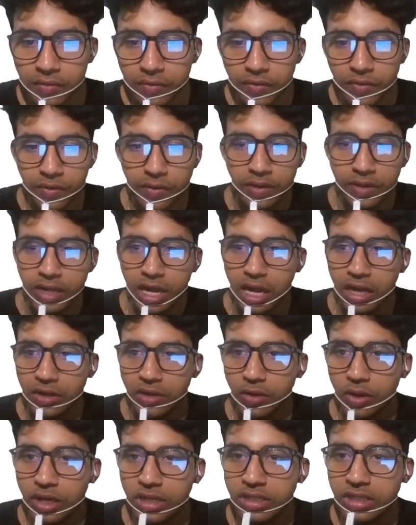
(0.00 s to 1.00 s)

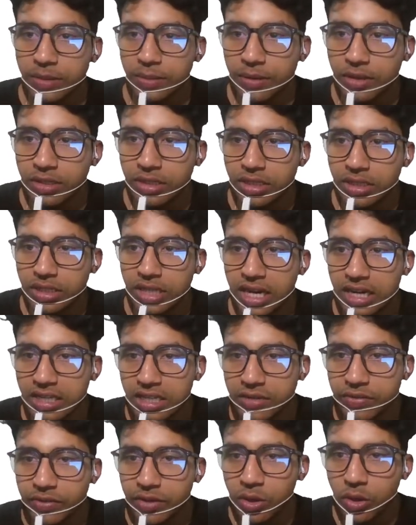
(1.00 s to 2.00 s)
you can simply see
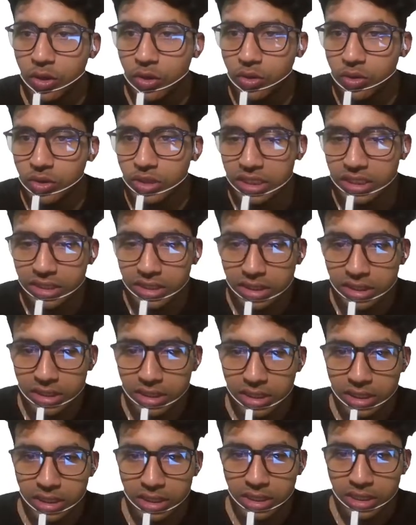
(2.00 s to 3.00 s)
that they will go to this
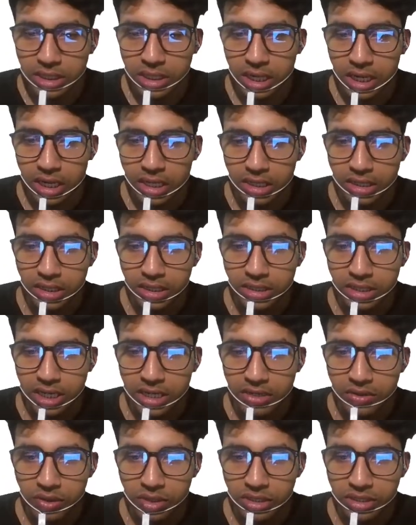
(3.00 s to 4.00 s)
and this,
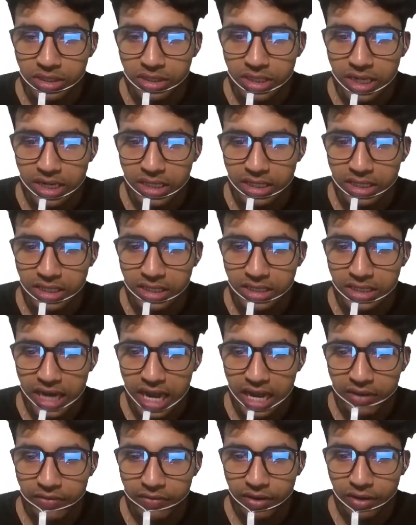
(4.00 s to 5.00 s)
and you can see that the
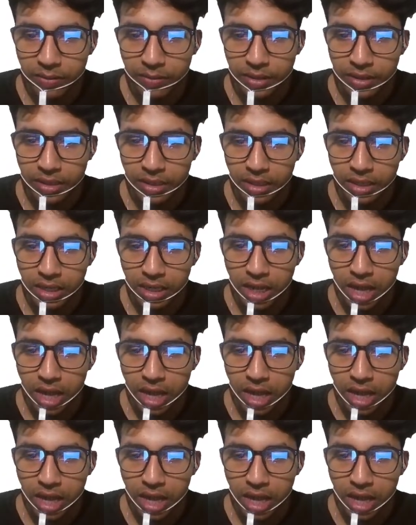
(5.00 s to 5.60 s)
stack will be